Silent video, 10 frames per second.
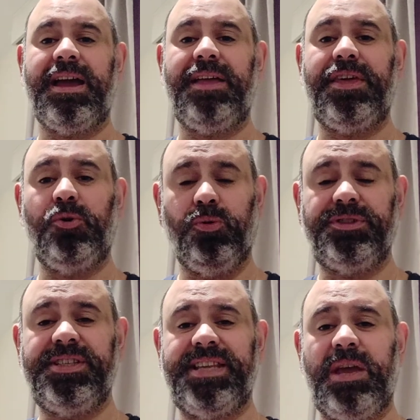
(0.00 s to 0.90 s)
and they ought
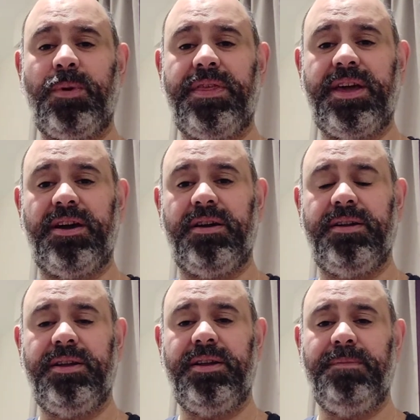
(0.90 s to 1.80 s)
to stay where they are.
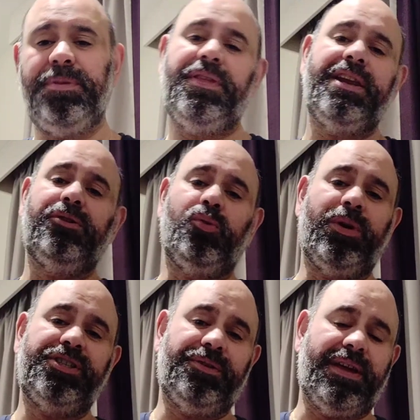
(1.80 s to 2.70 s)
But they don't
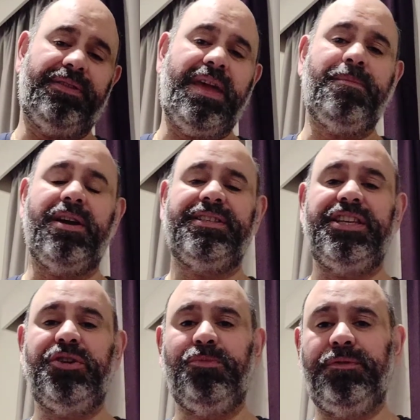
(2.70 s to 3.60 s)
always do that. They might
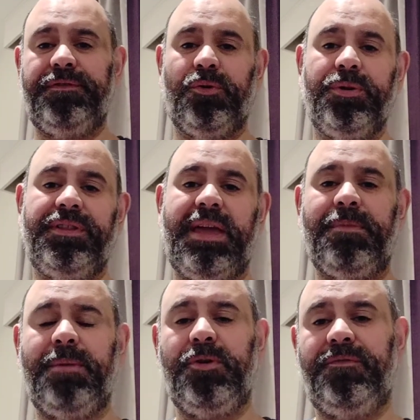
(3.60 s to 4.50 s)
see you move forward and they
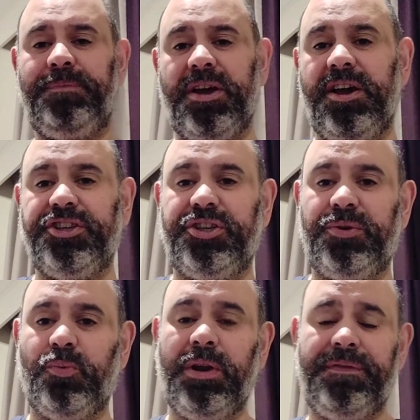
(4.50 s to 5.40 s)
might move behind you.
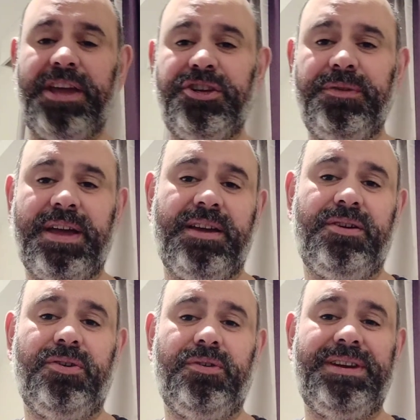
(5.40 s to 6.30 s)
Well, if they do that,
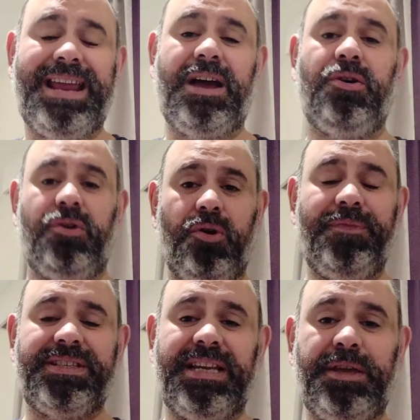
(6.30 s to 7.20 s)
now
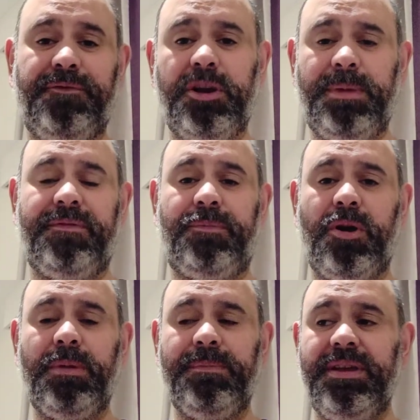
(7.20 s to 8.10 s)
obviously you've got a bit of a
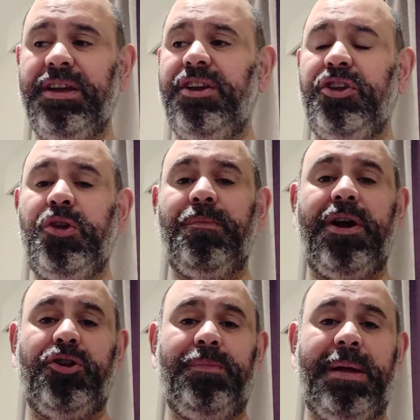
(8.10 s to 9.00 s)
problem. You
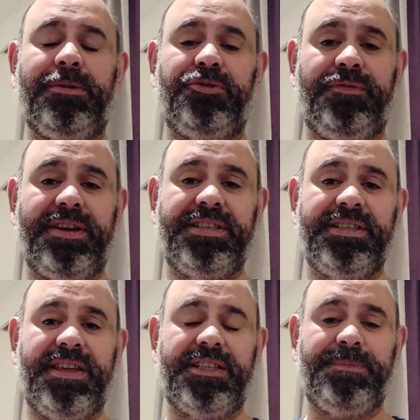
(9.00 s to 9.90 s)
might not be able to reverse
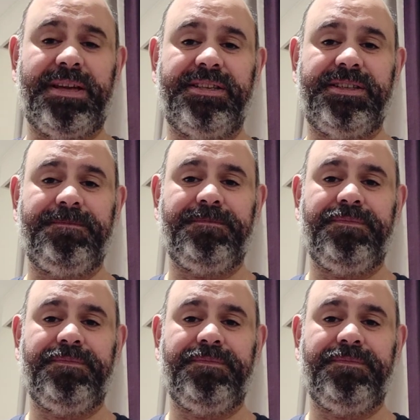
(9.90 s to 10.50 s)
into that space.